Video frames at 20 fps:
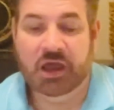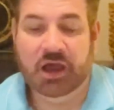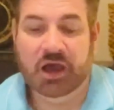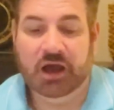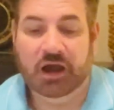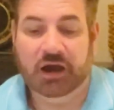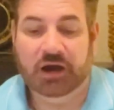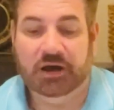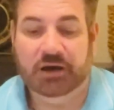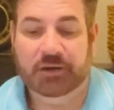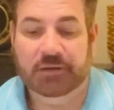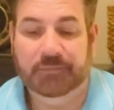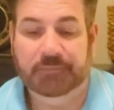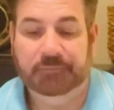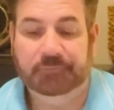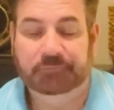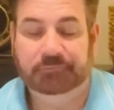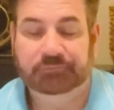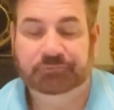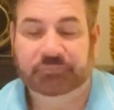
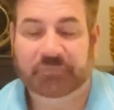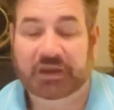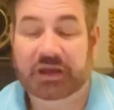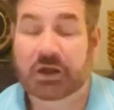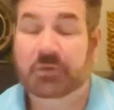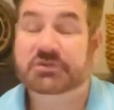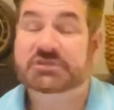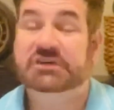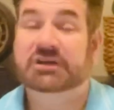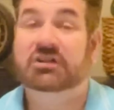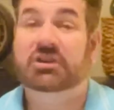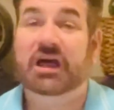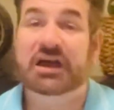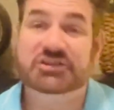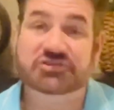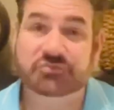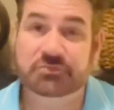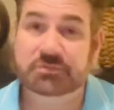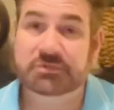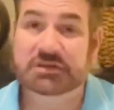And I was a
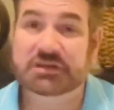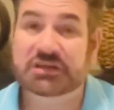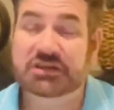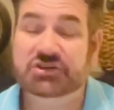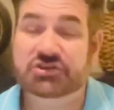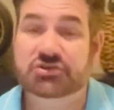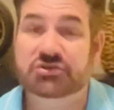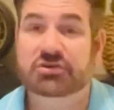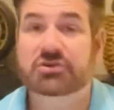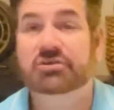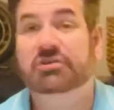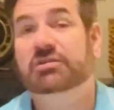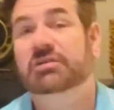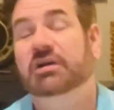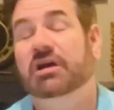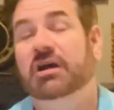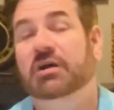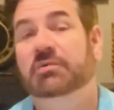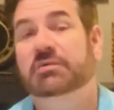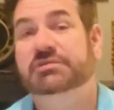classroom teacher,
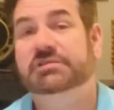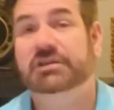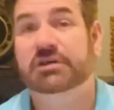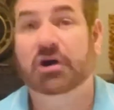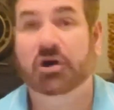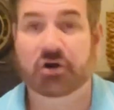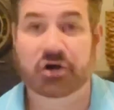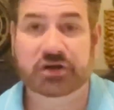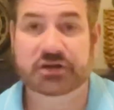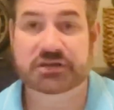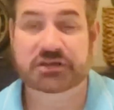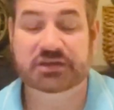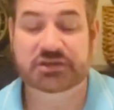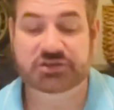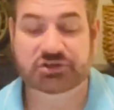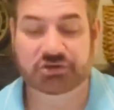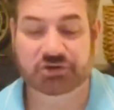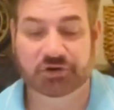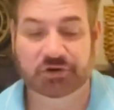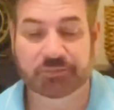I was an art
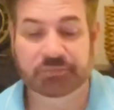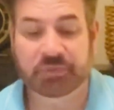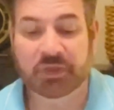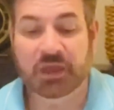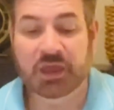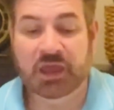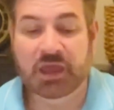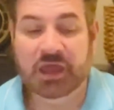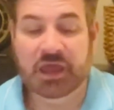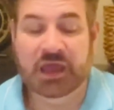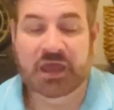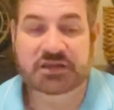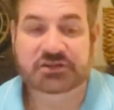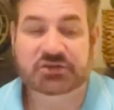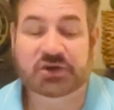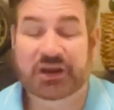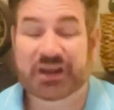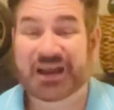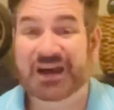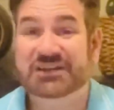teacher. So
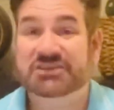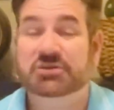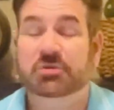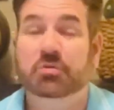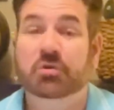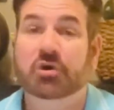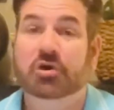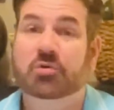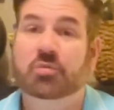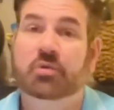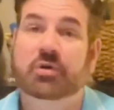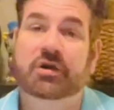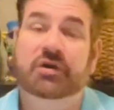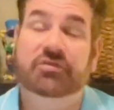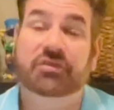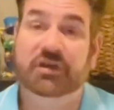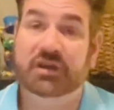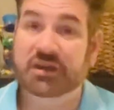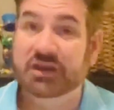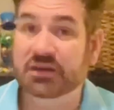I got to work
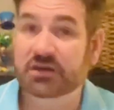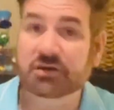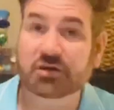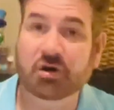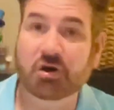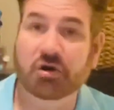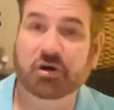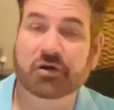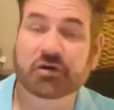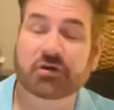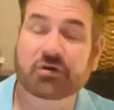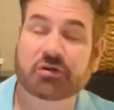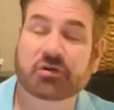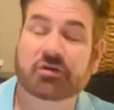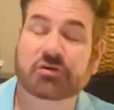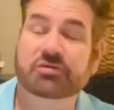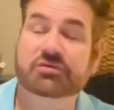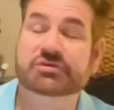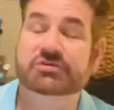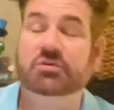with
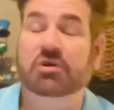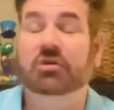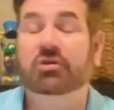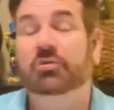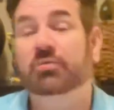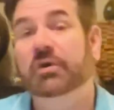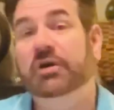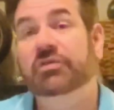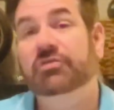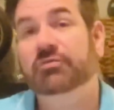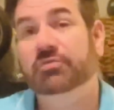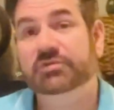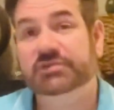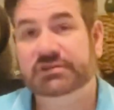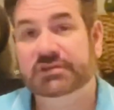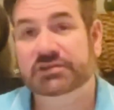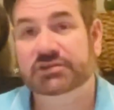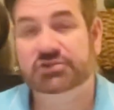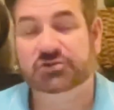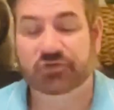kindergartners all the way through
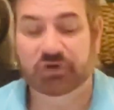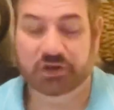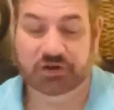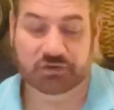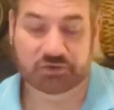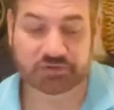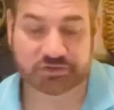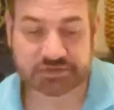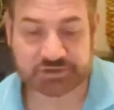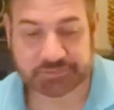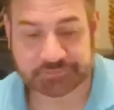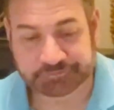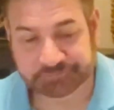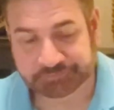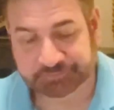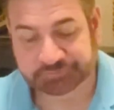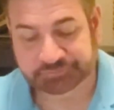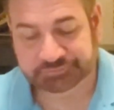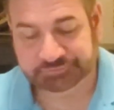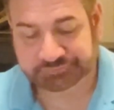sixth graders.
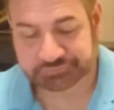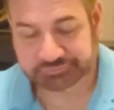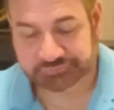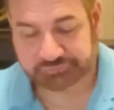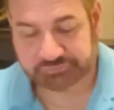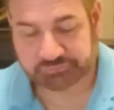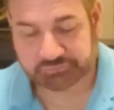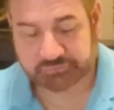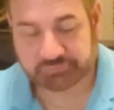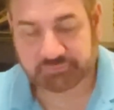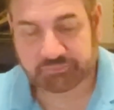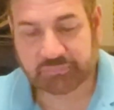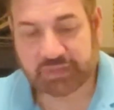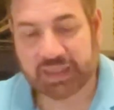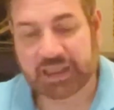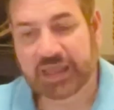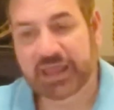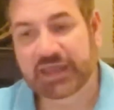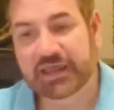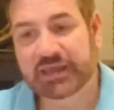
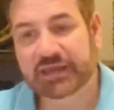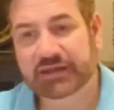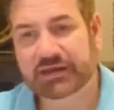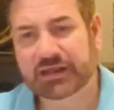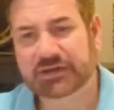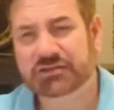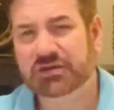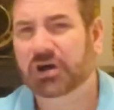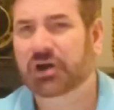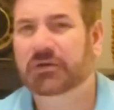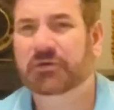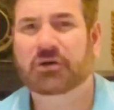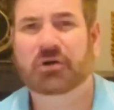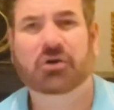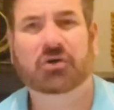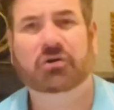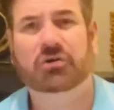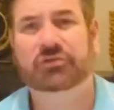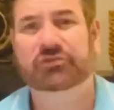And I taught all